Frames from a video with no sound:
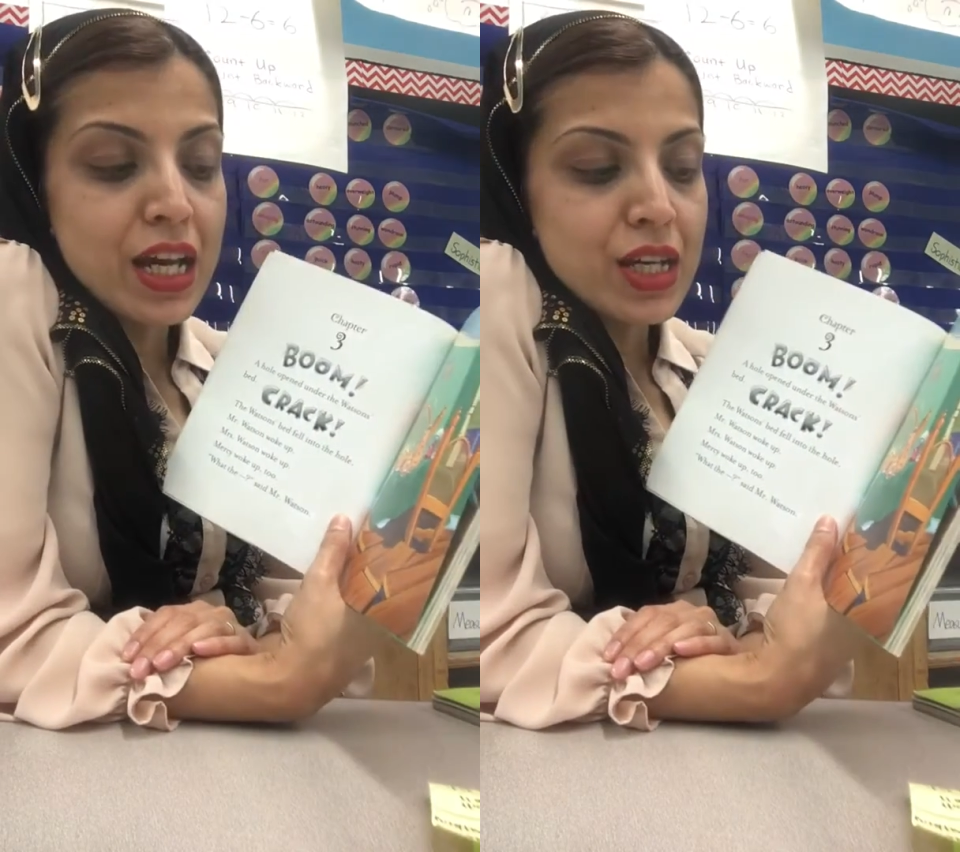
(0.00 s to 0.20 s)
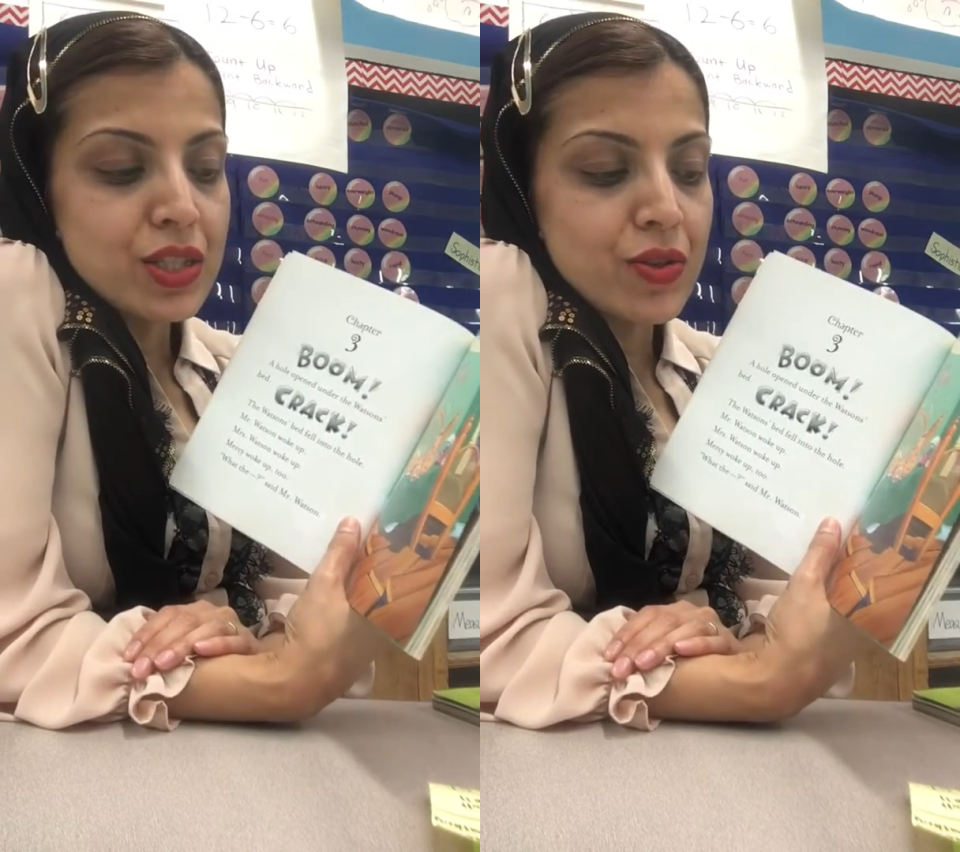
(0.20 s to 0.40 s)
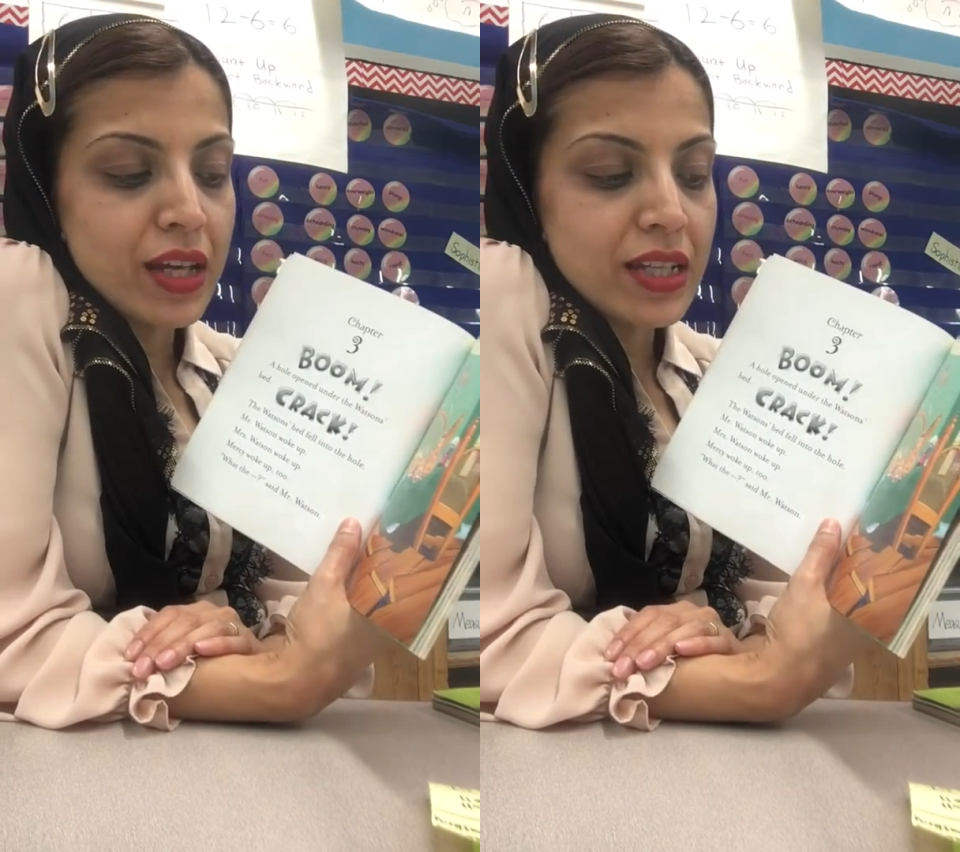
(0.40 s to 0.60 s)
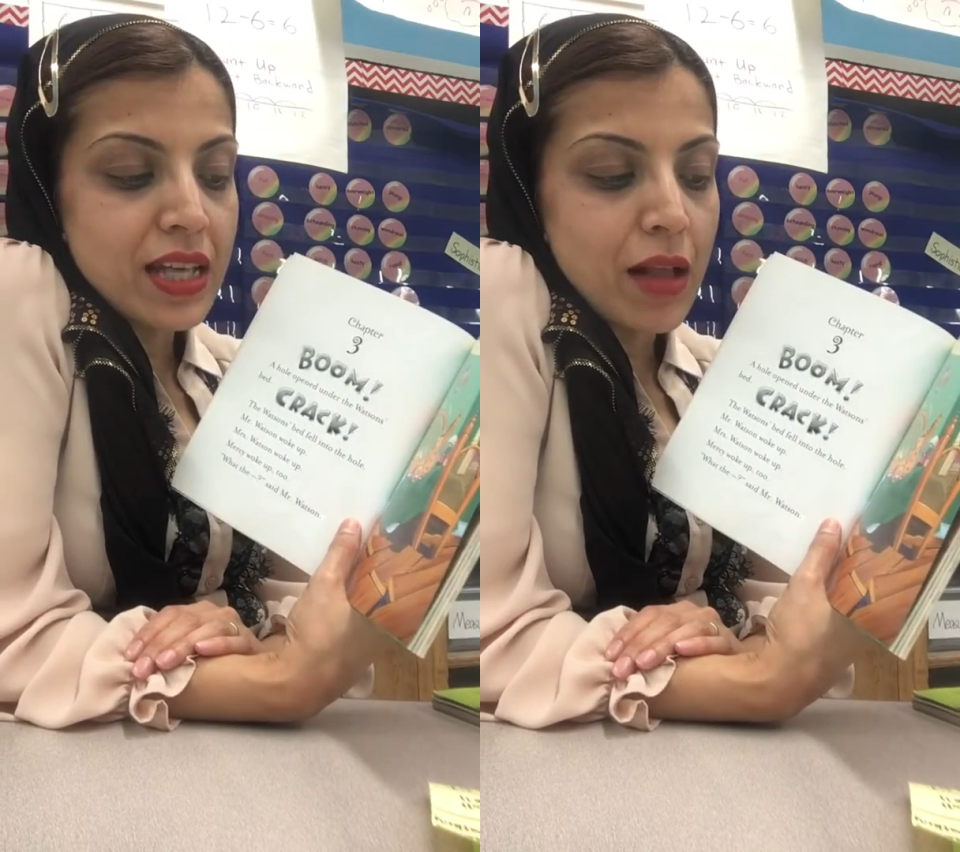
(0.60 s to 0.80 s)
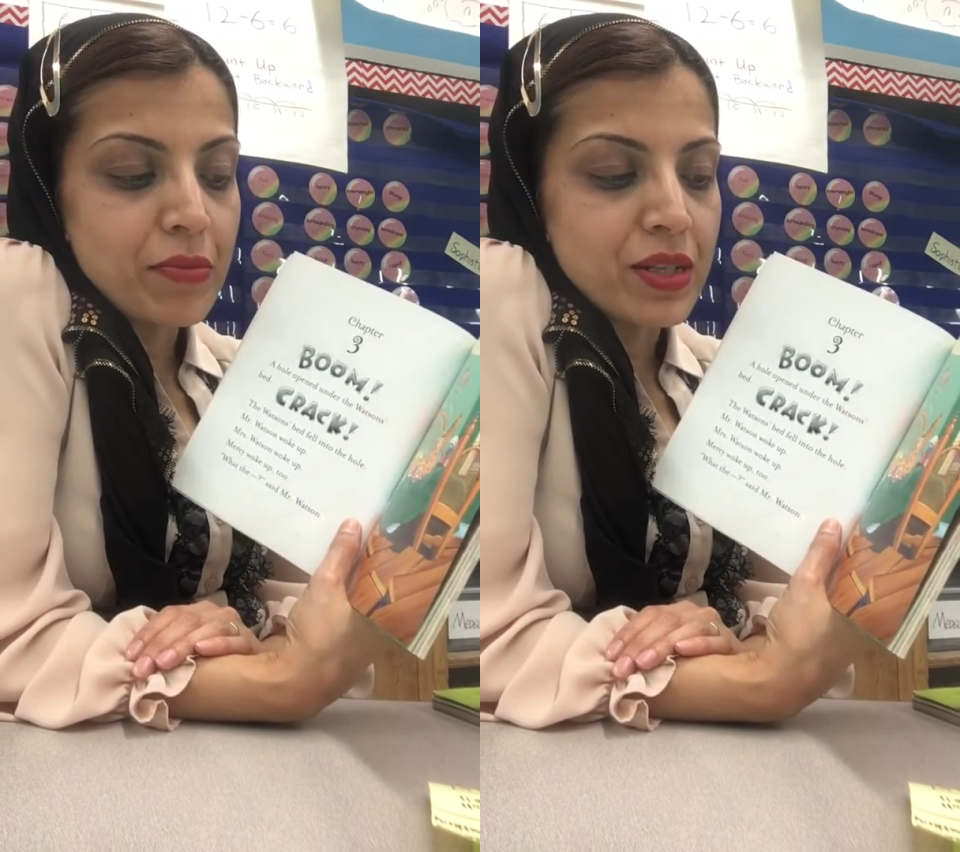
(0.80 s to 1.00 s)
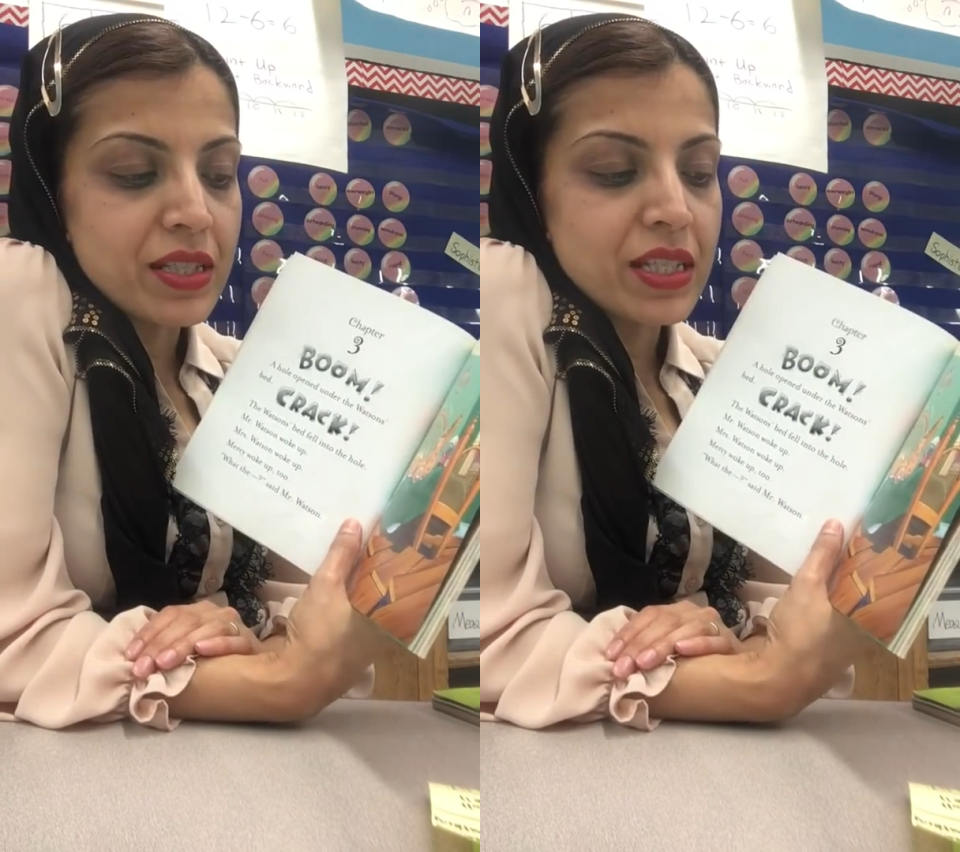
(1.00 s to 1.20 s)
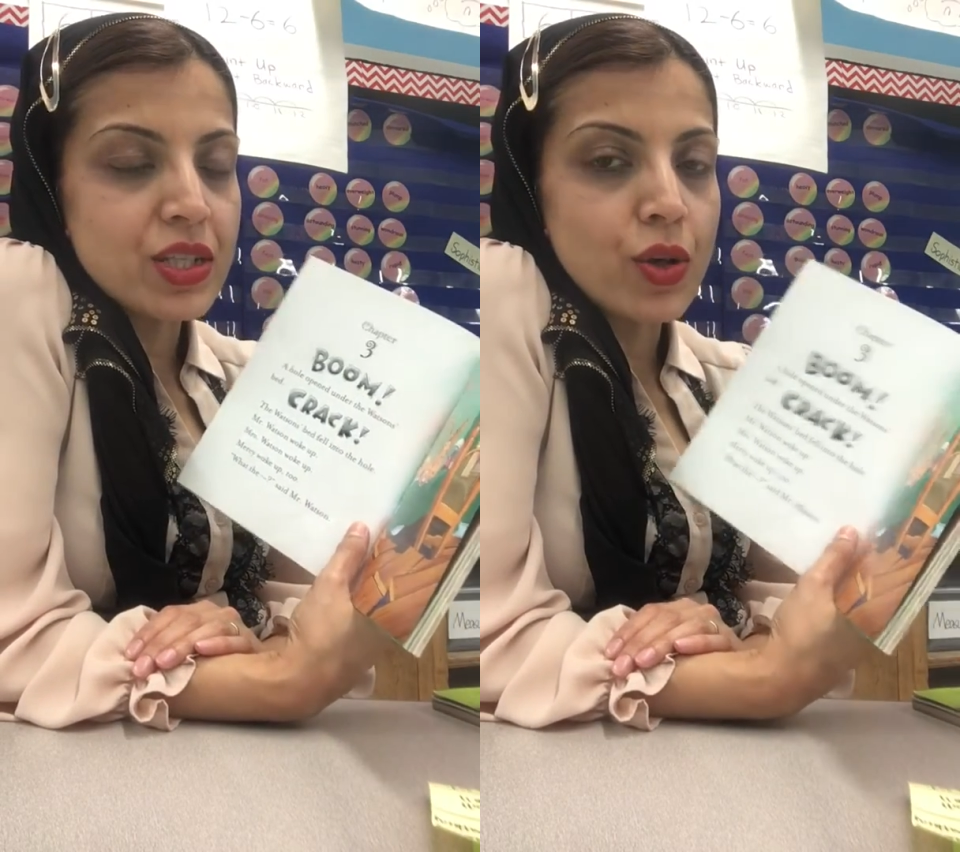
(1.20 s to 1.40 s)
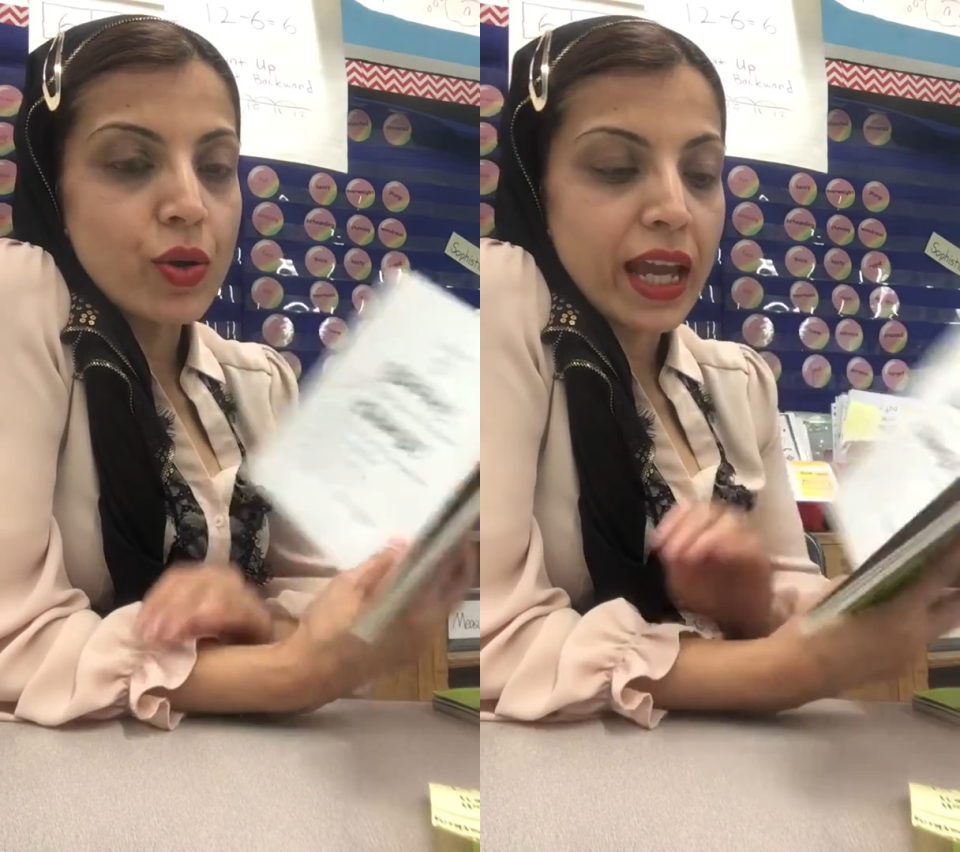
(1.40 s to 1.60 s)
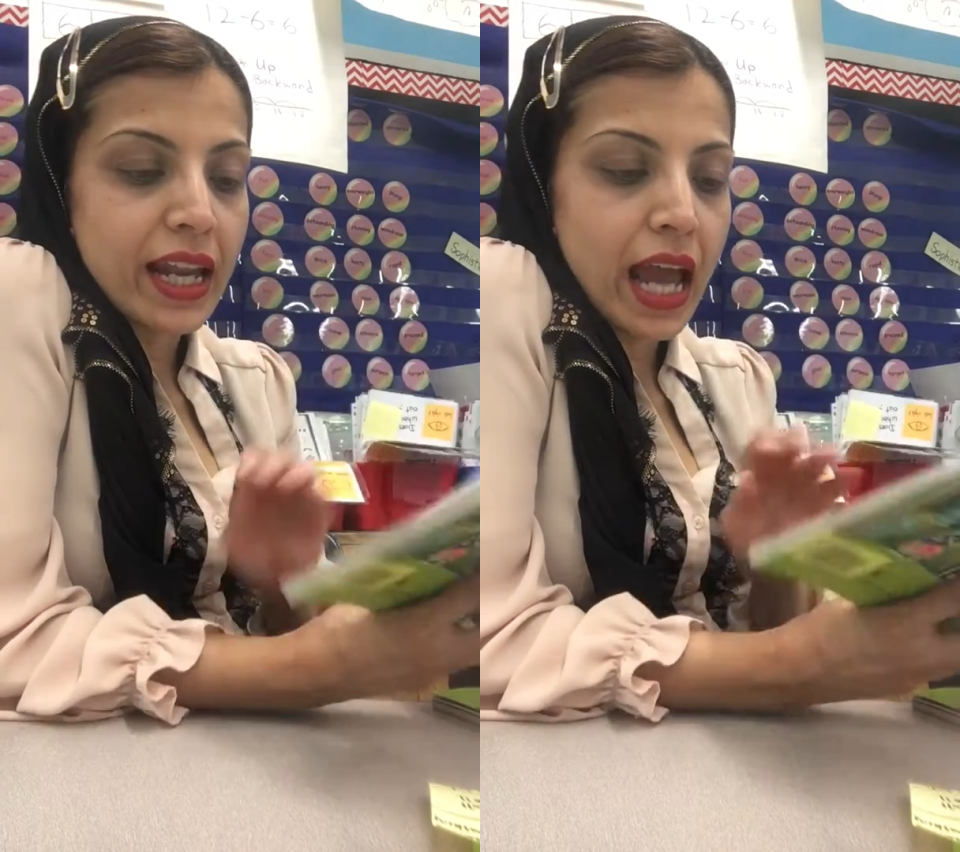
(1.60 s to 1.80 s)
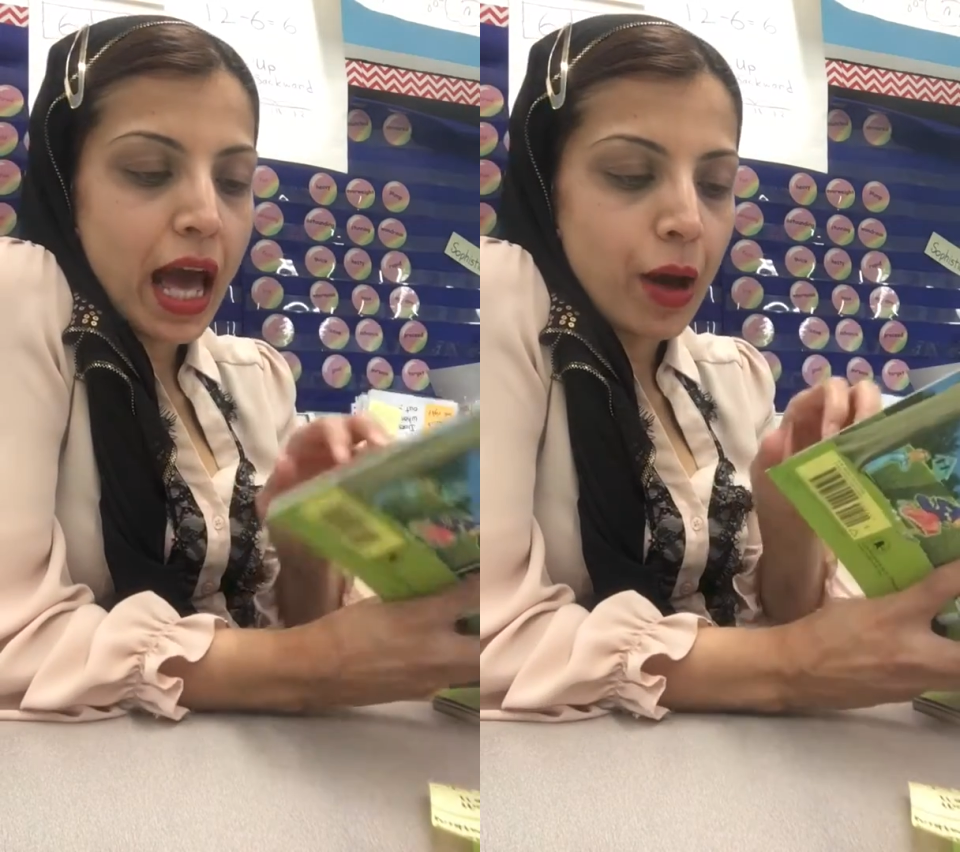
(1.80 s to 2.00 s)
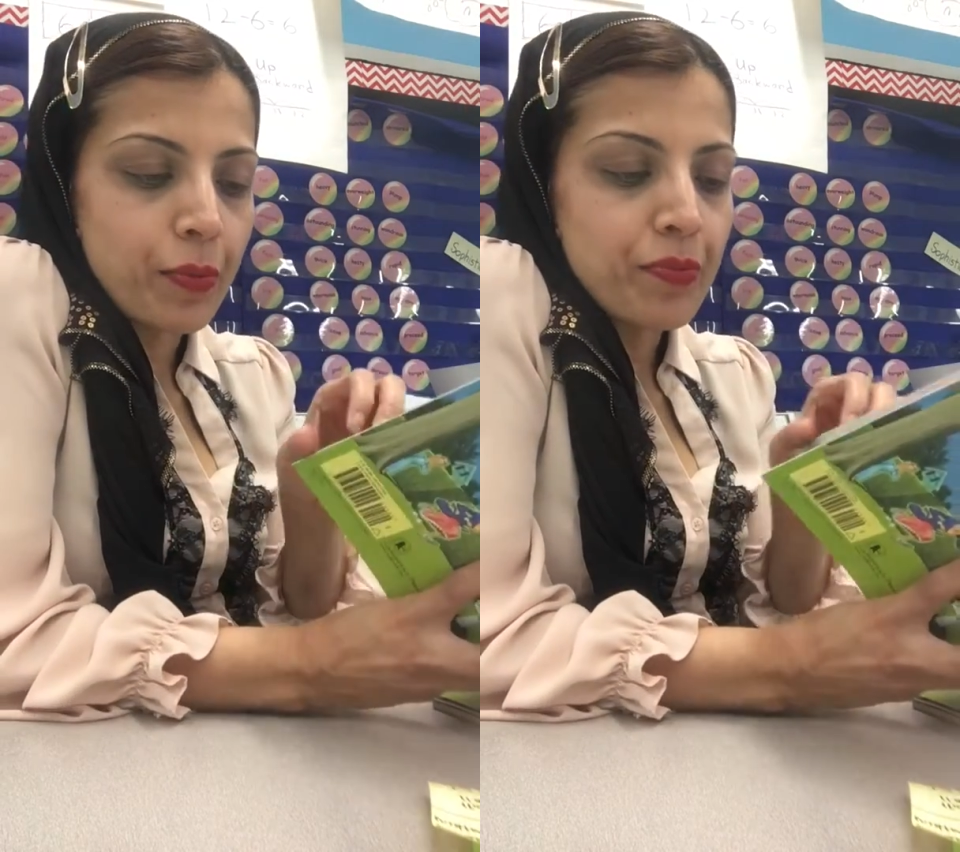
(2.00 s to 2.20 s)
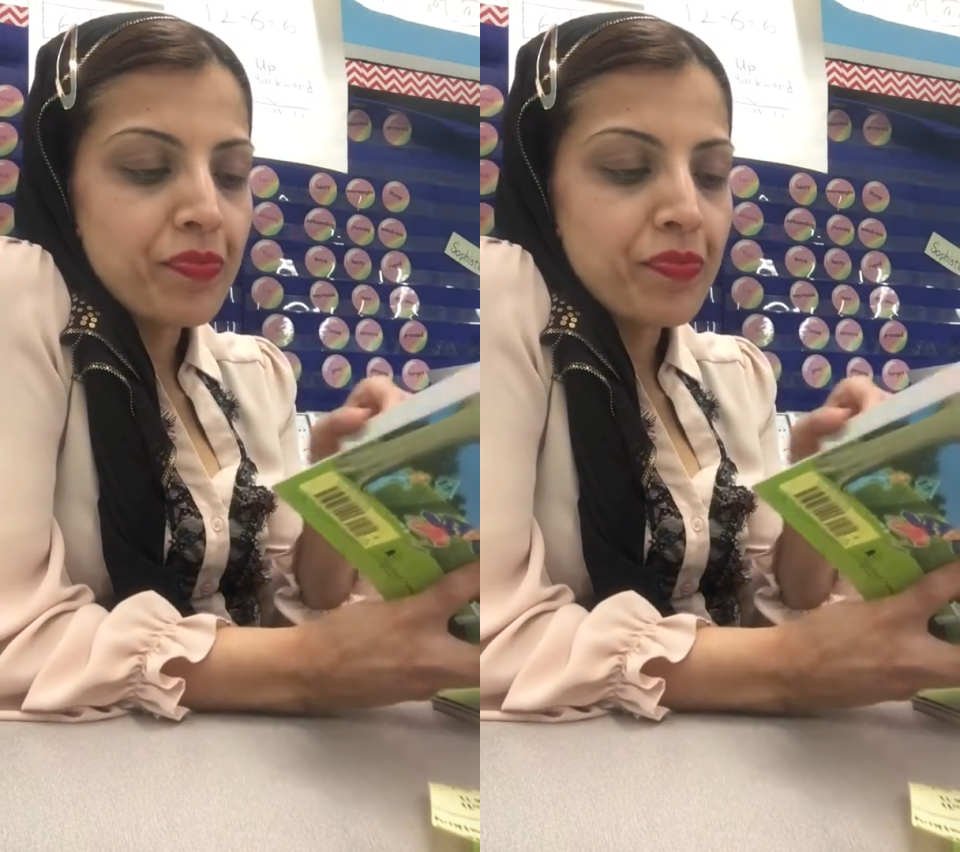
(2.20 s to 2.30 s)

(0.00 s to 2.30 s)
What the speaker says: So they tell Mercy to go get help.